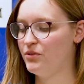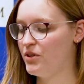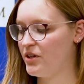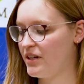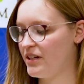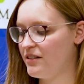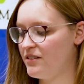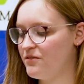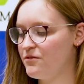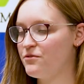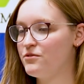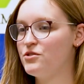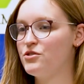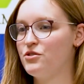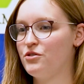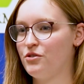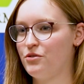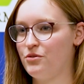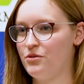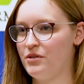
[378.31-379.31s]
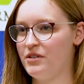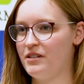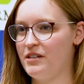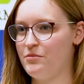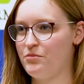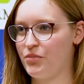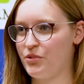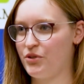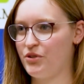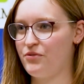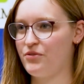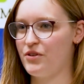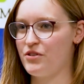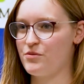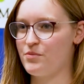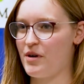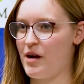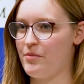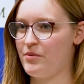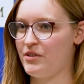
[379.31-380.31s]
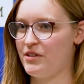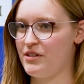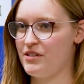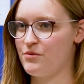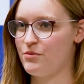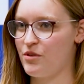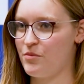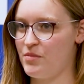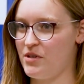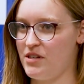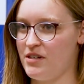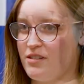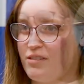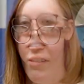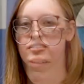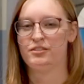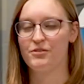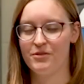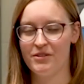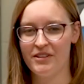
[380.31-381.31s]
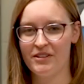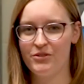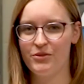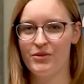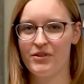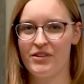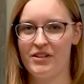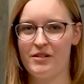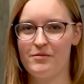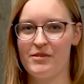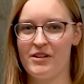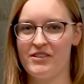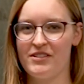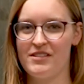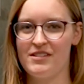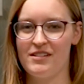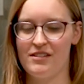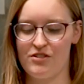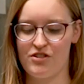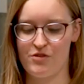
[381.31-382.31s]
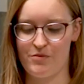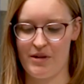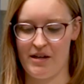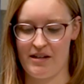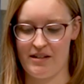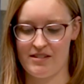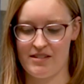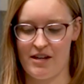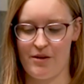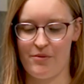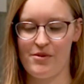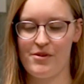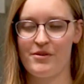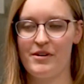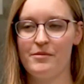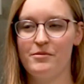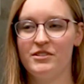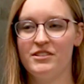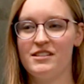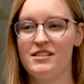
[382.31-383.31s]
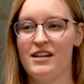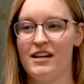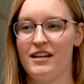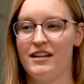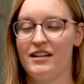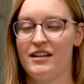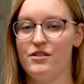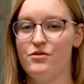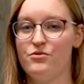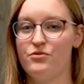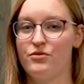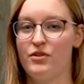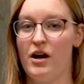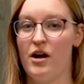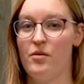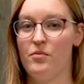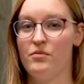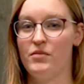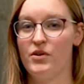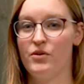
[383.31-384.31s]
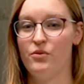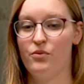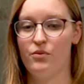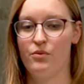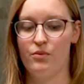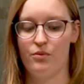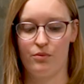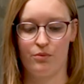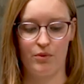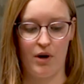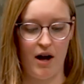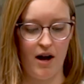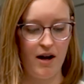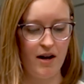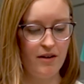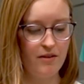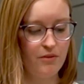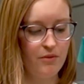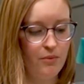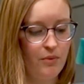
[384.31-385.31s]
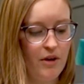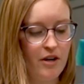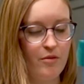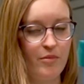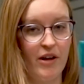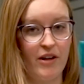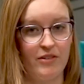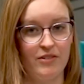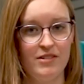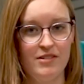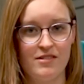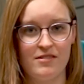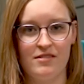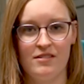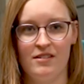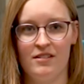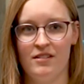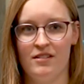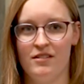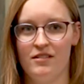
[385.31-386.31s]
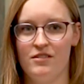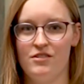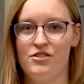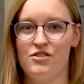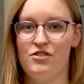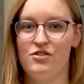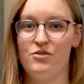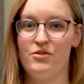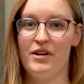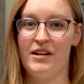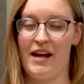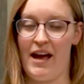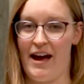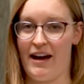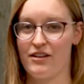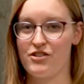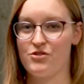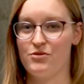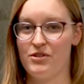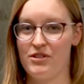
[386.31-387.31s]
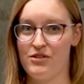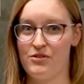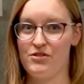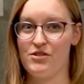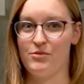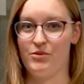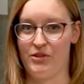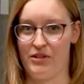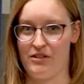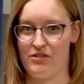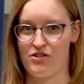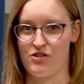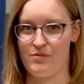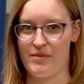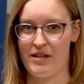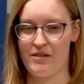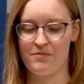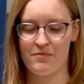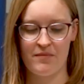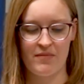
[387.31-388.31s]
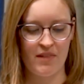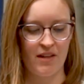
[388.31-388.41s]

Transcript: looking to improve those properties with PET. The really cool thing about this instrument is that we were able to take it from raw water bottles to an actual usable instrument.